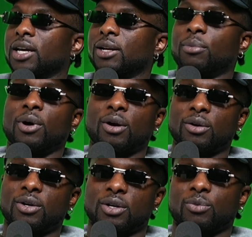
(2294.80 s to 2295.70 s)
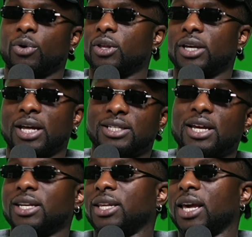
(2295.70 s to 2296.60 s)
talking about, we're only at
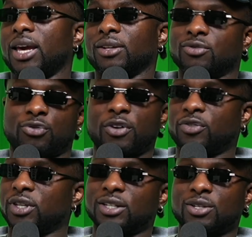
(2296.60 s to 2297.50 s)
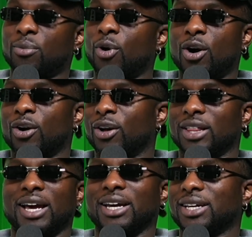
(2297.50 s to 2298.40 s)
10K, 15 tomorrow.
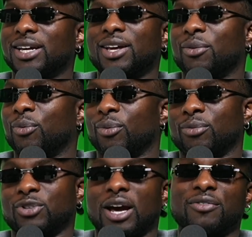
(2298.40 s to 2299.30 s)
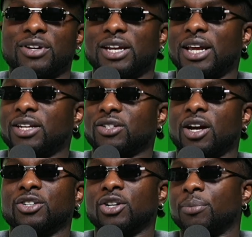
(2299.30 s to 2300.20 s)
Like, driving a nice
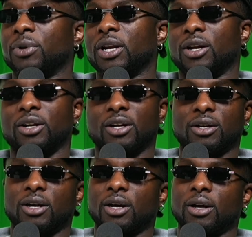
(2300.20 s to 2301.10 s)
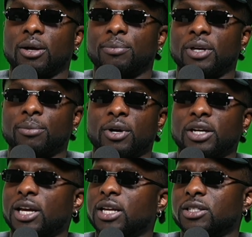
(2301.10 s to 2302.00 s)
car, jumping out a Beamer.
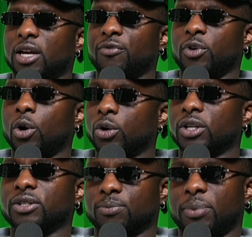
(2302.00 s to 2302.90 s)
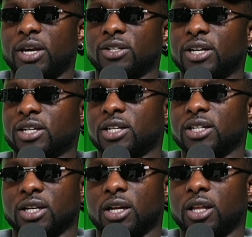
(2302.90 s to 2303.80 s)
And he has, if you go to his page, he actually
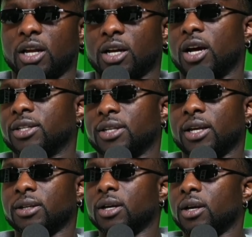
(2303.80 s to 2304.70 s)
has like a lot of content.